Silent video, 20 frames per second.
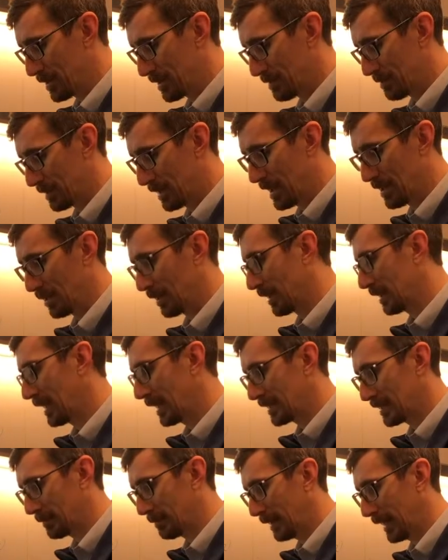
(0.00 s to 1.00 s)
to just either
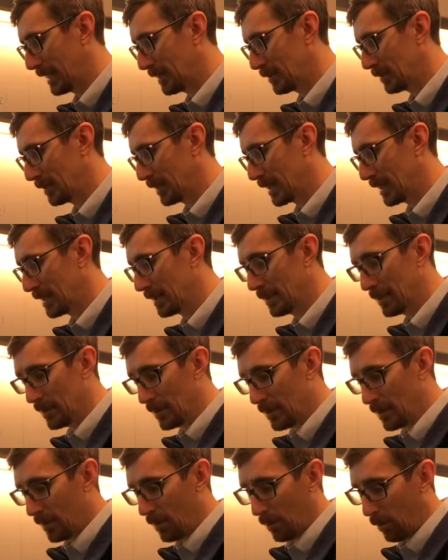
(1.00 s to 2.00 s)
connect it manually
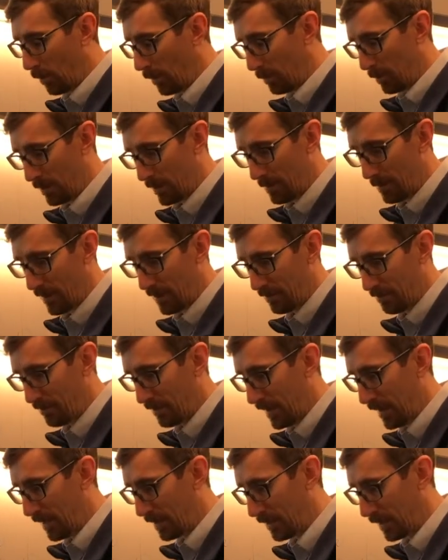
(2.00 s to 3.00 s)
or put a better
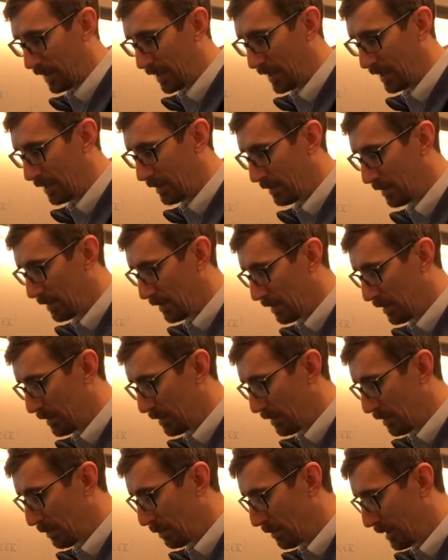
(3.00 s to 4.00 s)
file on it.
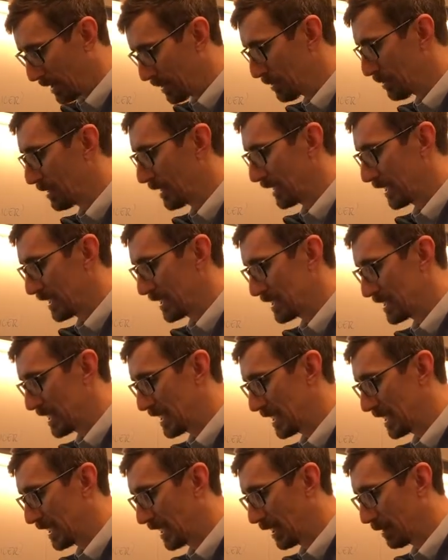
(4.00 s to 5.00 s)
But I do think it is
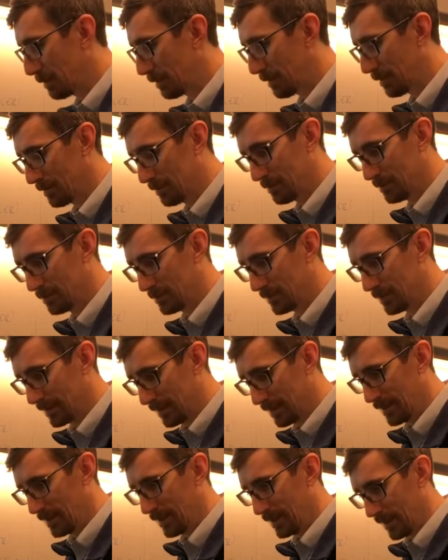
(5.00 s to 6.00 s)
heating up.
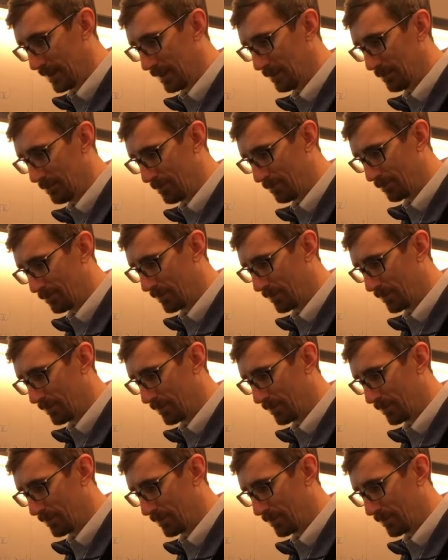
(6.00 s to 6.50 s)
Yep,